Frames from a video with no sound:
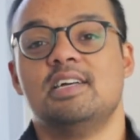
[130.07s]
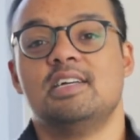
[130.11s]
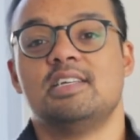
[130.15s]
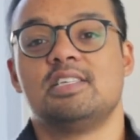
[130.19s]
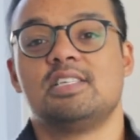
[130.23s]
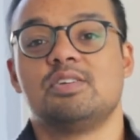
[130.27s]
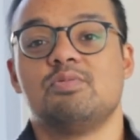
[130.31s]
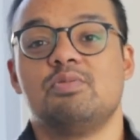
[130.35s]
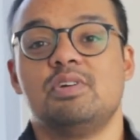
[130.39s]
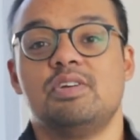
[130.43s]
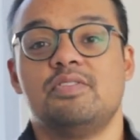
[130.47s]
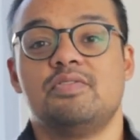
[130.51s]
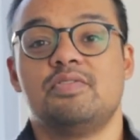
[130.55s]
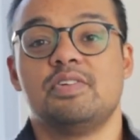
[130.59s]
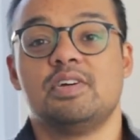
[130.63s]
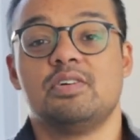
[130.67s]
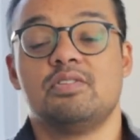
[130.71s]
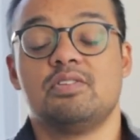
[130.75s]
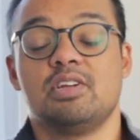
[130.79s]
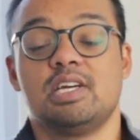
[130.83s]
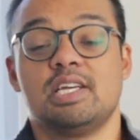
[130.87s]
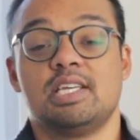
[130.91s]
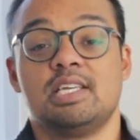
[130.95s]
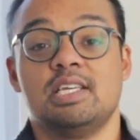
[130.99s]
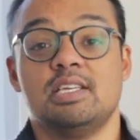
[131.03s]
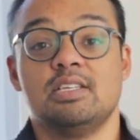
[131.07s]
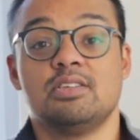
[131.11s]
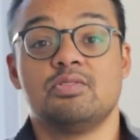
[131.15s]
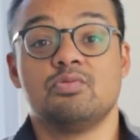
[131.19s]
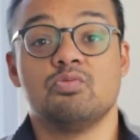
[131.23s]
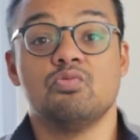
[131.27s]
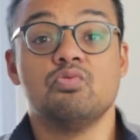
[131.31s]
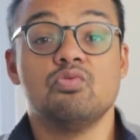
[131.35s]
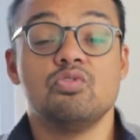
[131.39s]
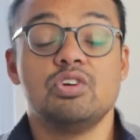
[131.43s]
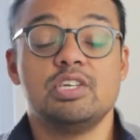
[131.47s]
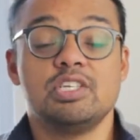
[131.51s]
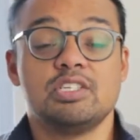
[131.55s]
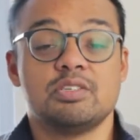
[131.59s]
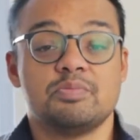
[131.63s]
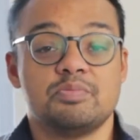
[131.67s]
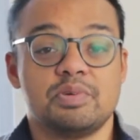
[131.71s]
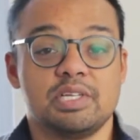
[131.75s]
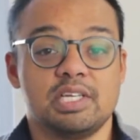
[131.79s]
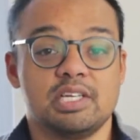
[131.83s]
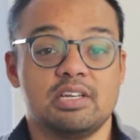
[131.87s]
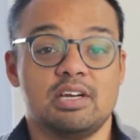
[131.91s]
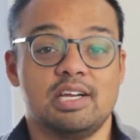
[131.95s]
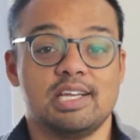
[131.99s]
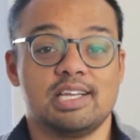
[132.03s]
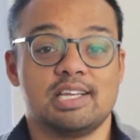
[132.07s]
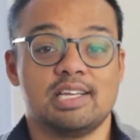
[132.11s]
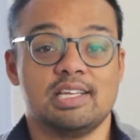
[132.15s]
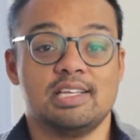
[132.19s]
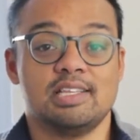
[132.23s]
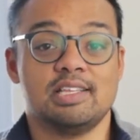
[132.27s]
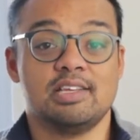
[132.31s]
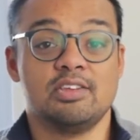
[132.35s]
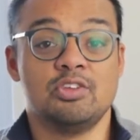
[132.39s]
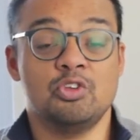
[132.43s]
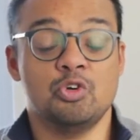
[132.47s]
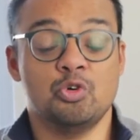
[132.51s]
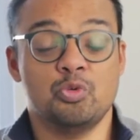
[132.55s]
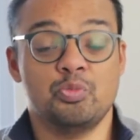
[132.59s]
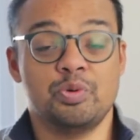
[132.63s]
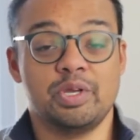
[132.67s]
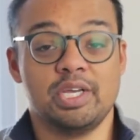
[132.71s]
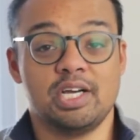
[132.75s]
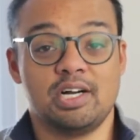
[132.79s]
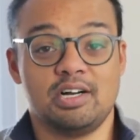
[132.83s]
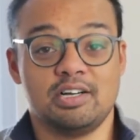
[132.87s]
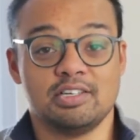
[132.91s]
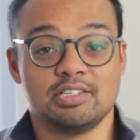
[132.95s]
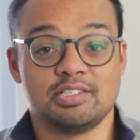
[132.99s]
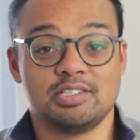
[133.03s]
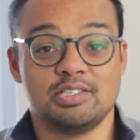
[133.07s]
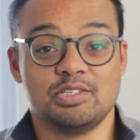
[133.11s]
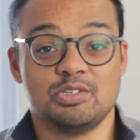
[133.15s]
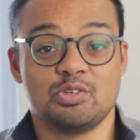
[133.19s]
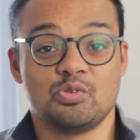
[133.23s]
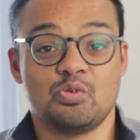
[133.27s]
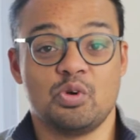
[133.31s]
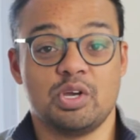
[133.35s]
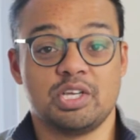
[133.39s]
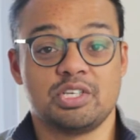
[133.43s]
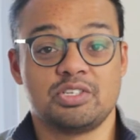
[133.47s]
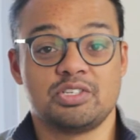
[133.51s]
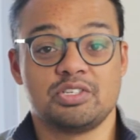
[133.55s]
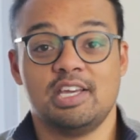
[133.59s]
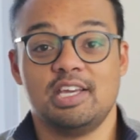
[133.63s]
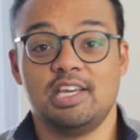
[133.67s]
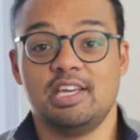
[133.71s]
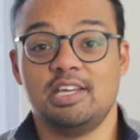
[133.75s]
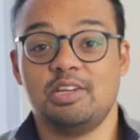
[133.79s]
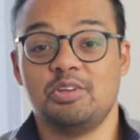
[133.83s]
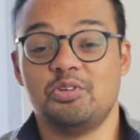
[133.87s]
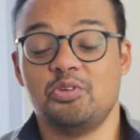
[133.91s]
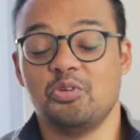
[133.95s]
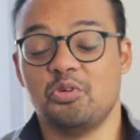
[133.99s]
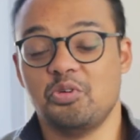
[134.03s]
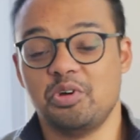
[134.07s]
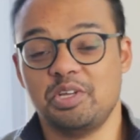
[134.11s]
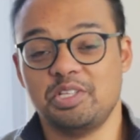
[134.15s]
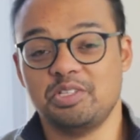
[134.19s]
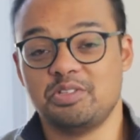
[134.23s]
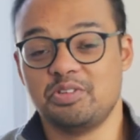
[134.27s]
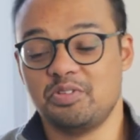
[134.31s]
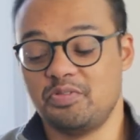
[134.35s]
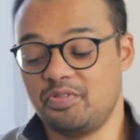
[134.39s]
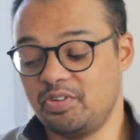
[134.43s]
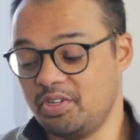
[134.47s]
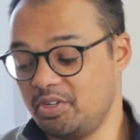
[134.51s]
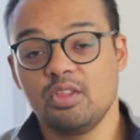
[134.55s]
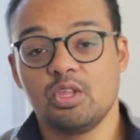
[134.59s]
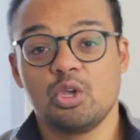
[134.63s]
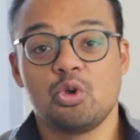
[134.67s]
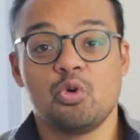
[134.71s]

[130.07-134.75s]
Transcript: so we feel like it's reasonably likely that you'll be asked these questions in your interview.